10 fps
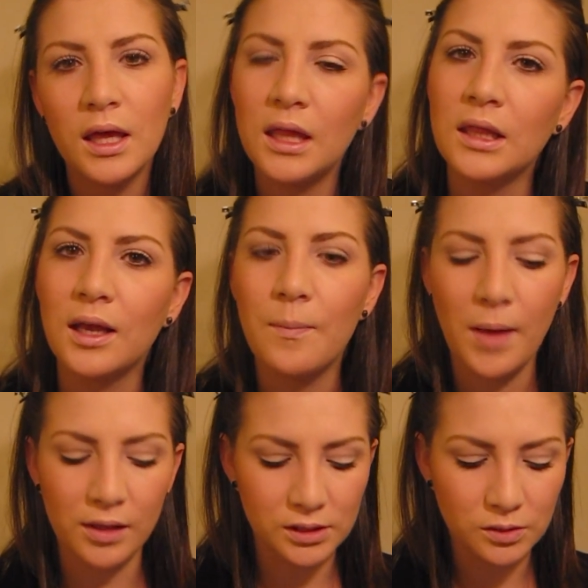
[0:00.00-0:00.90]
in like a
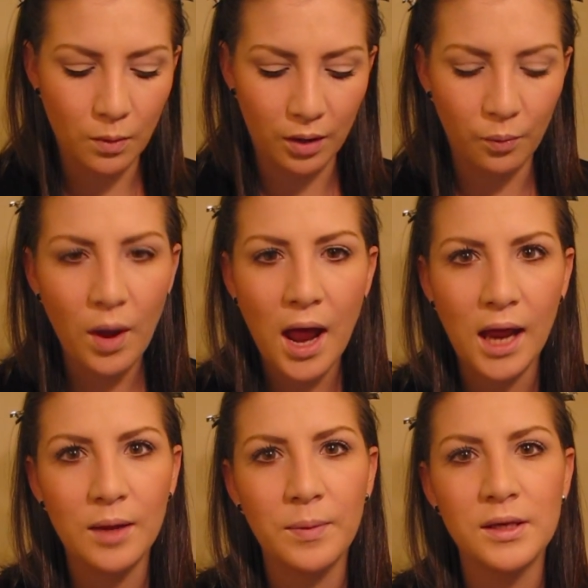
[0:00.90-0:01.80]
Bella Swan
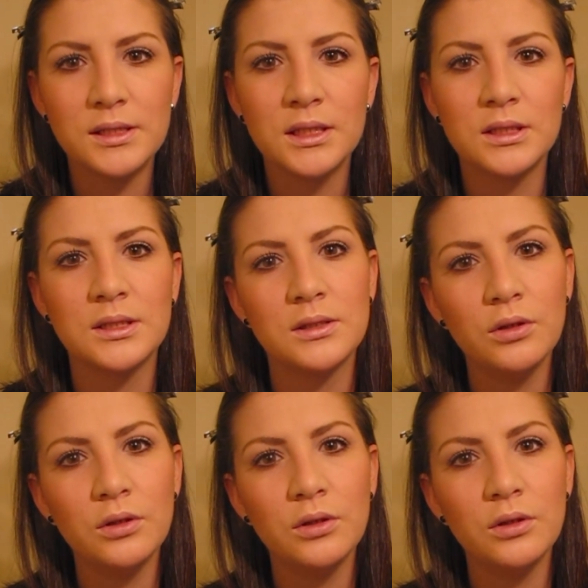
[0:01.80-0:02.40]
way, but since,